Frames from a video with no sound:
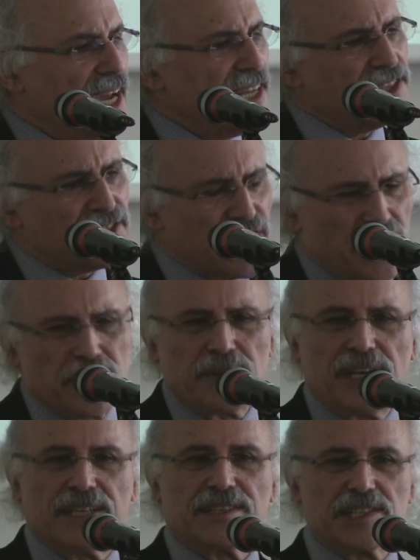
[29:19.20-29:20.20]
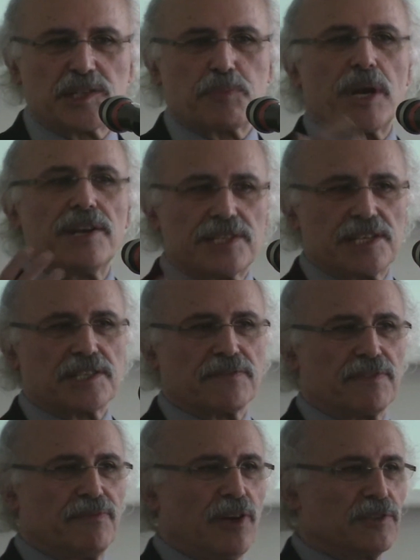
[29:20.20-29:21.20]
And so this process
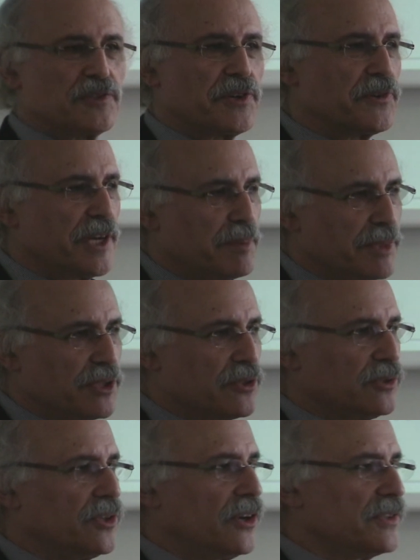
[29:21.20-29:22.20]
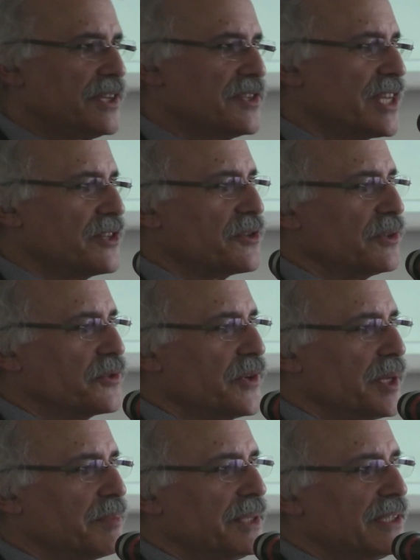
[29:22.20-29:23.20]
of involuntary treatment or non-consensual
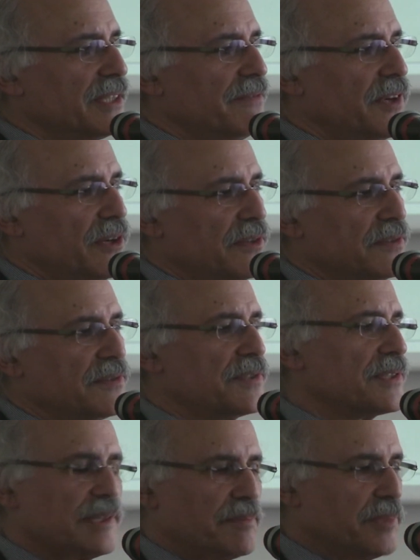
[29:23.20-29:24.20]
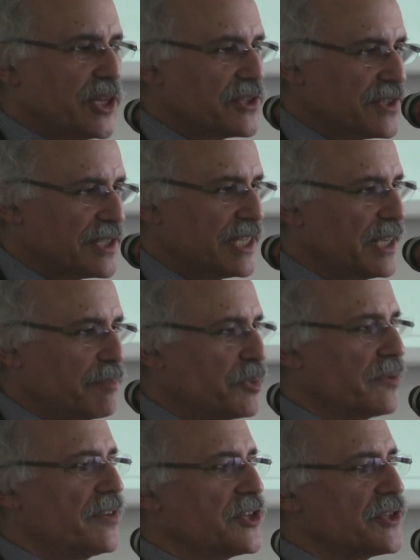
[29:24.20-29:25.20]
treatment involves emergency
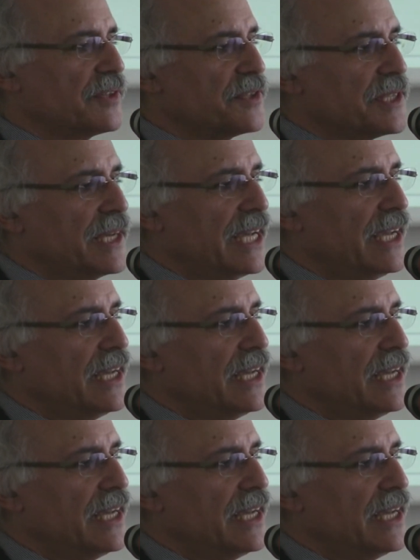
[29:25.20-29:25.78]
provisions.